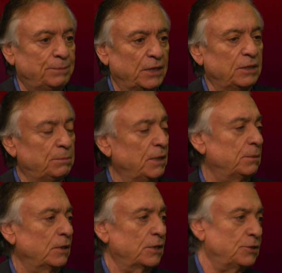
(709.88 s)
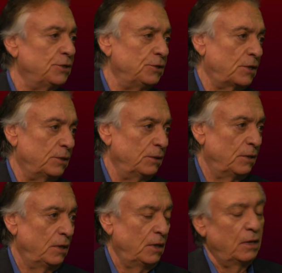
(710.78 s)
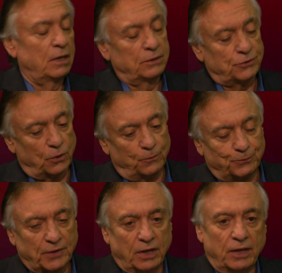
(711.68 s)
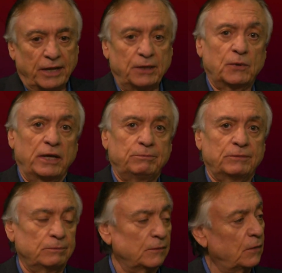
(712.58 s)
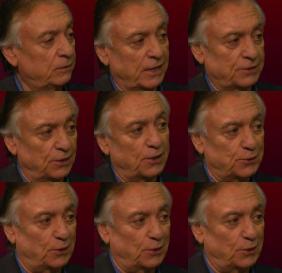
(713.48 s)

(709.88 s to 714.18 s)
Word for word: pitting people against each other. Mm -hmm. So, uh, anyway, that's another